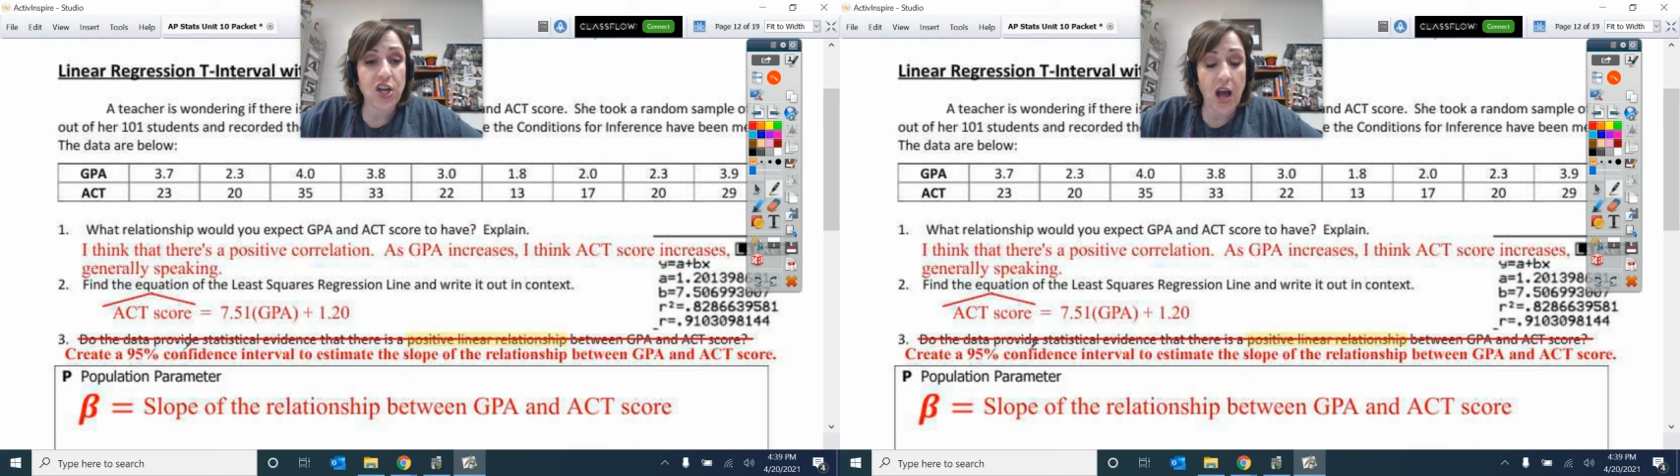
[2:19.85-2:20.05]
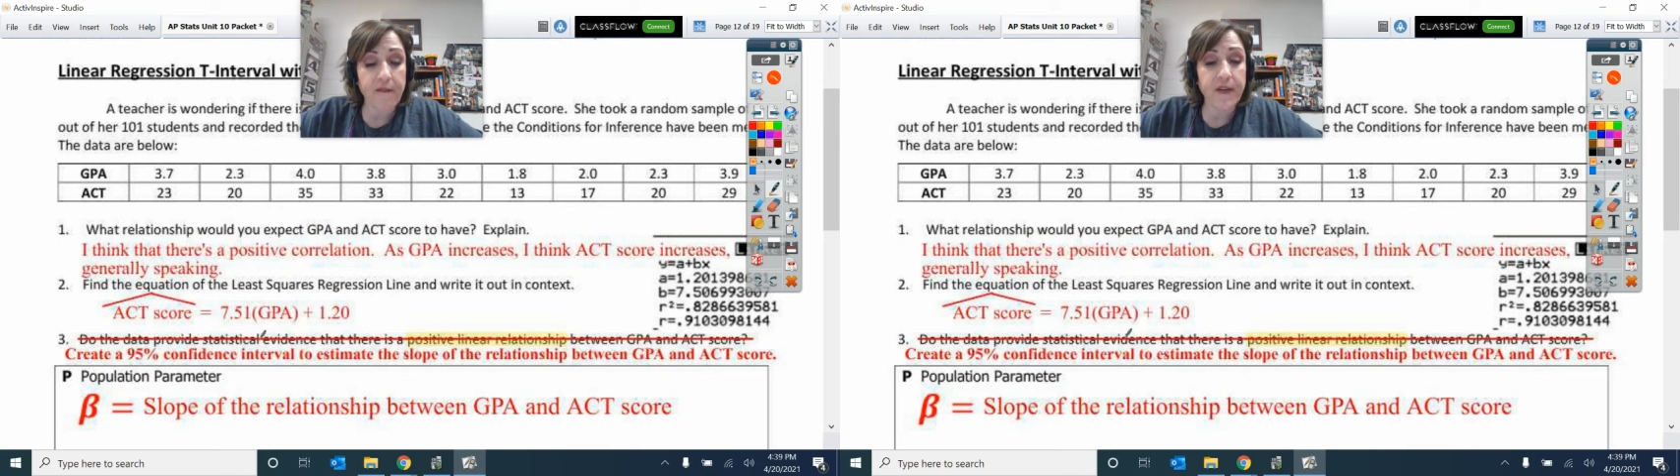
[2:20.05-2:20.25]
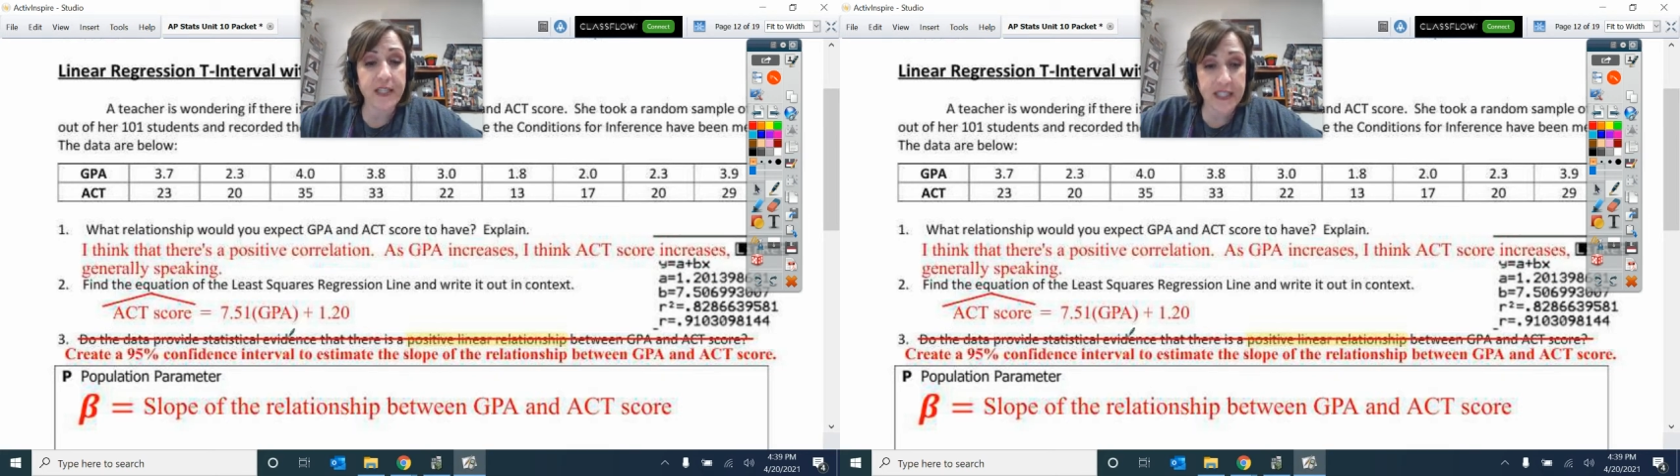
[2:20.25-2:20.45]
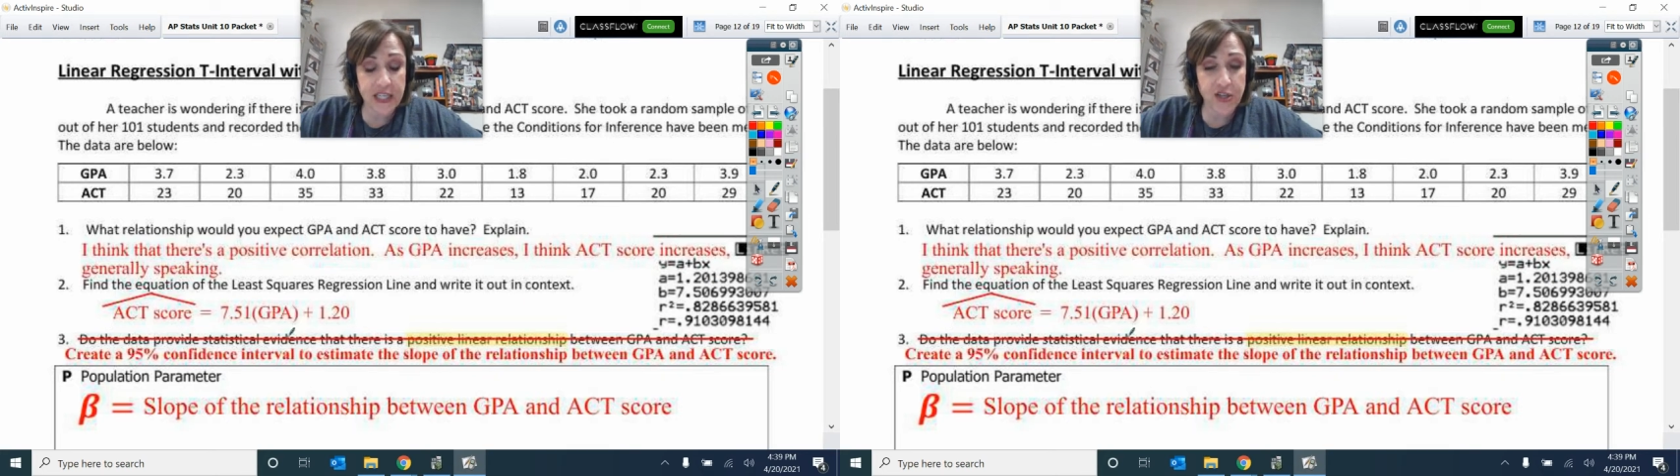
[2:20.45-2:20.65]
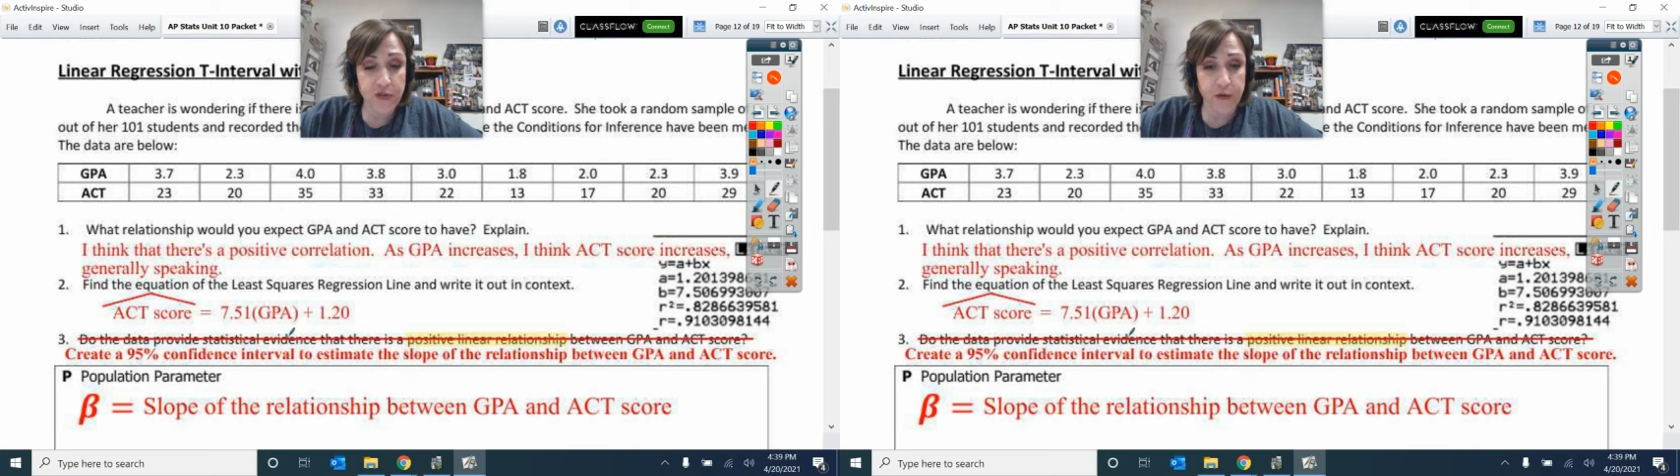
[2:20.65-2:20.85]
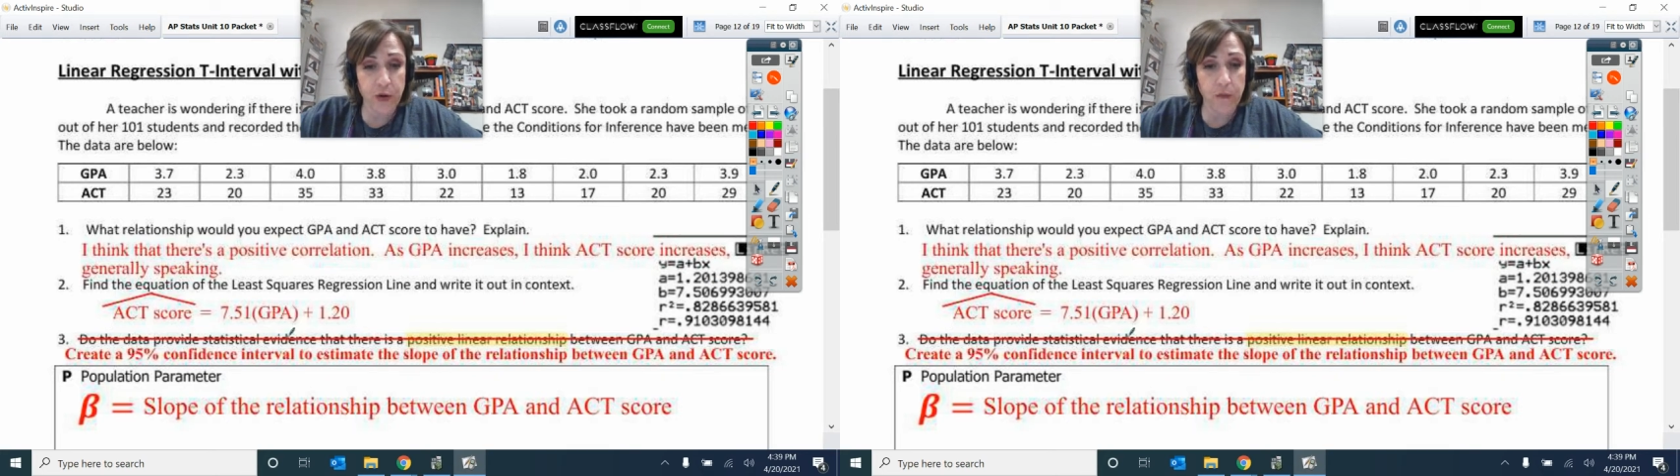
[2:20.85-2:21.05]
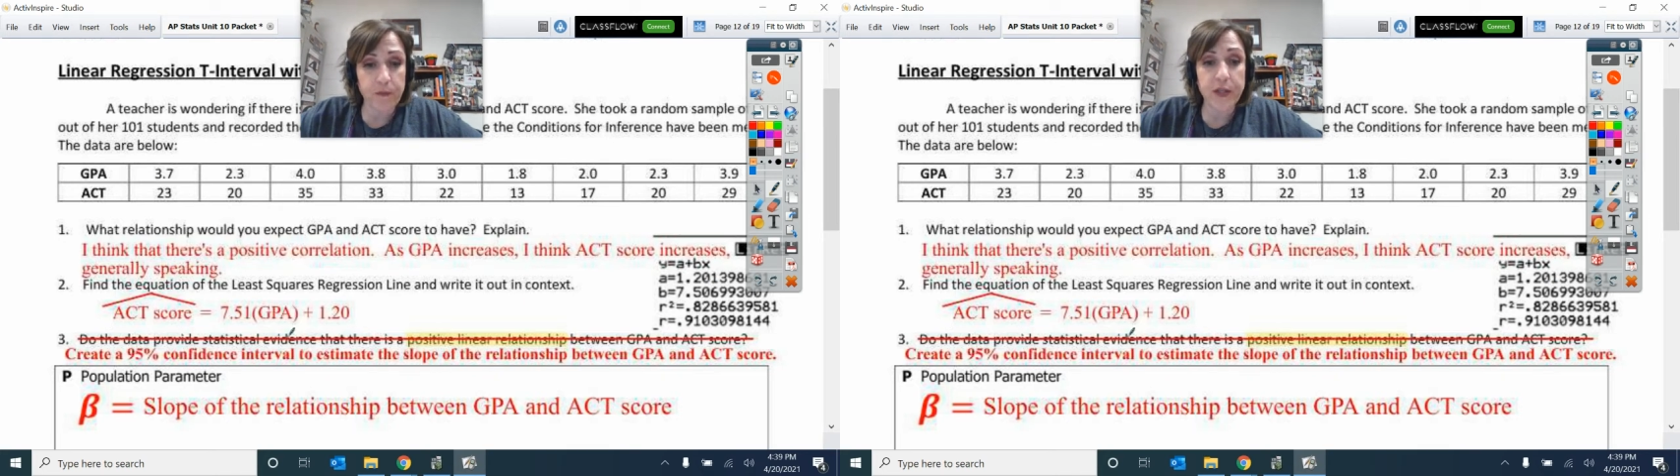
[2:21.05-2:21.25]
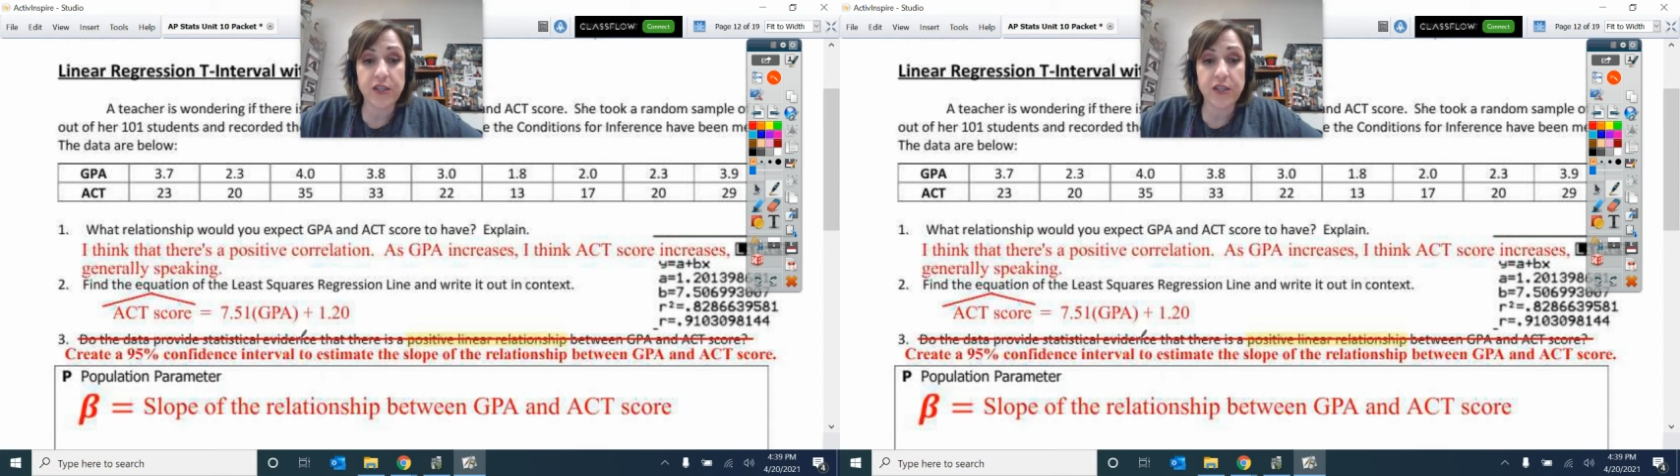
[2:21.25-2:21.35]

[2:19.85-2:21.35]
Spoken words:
confidence interval